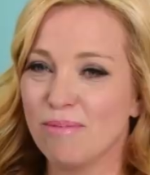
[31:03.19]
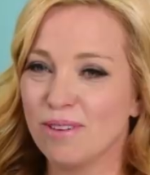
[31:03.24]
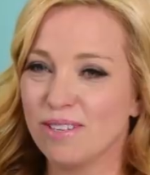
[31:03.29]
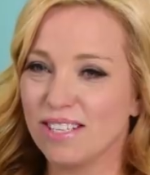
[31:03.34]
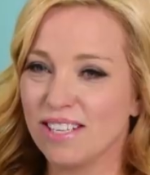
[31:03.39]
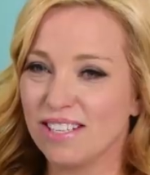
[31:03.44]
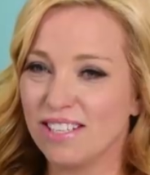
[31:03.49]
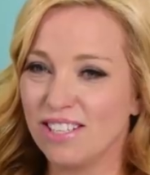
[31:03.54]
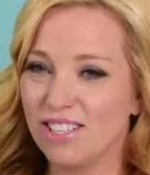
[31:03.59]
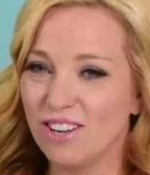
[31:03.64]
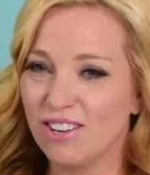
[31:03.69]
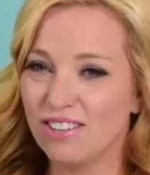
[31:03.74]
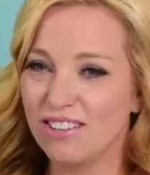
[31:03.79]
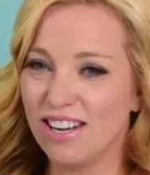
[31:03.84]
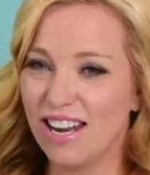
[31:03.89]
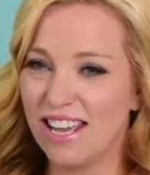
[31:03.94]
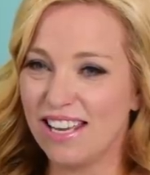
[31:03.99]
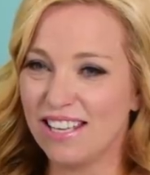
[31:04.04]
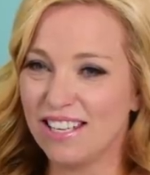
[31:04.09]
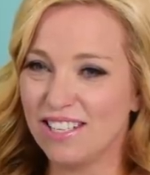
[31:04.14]
did
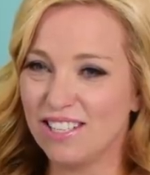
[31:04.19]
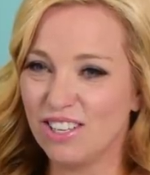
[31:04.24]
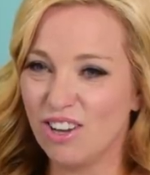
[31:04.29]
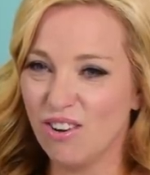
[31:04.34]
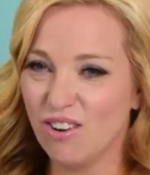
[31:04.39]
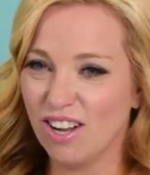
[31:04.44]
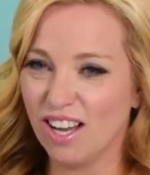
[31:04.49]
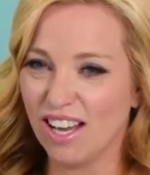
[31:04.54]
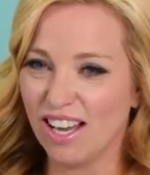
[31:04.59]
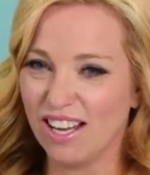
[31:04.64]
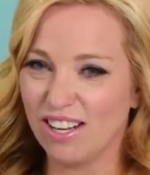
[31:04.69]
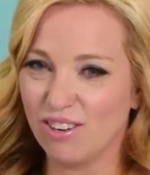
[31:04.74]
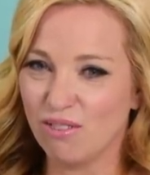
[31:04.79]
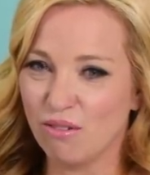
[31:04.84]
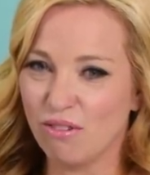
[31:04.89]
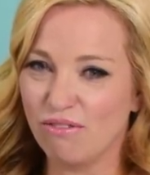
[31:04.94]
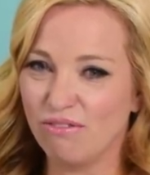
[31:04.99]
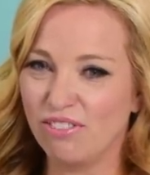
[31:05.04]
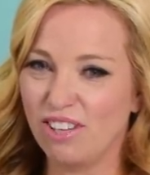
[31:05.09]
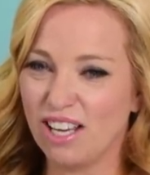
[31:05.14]
naked yoga, and her
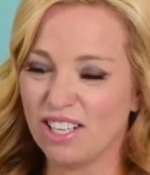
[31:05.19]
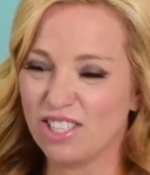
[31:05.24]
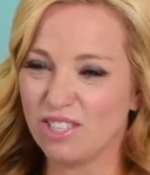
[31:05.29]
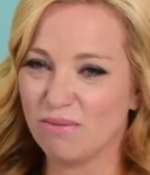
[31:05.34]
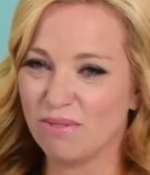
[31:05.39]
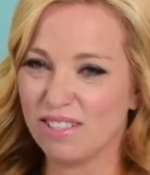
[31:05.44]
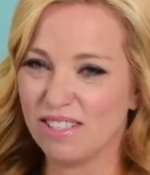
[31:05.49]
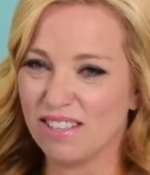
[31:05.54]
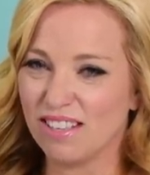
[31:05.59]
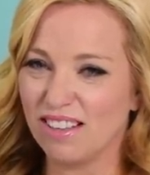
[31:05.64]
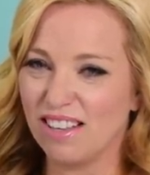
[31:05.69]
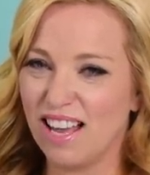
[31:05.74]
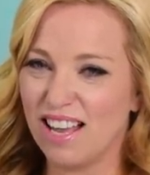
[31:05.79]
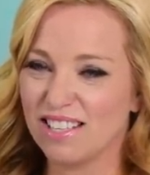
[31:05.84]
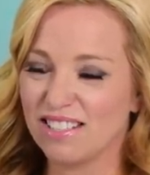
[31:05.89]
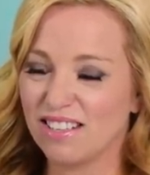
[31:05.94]
reflection was in the glass.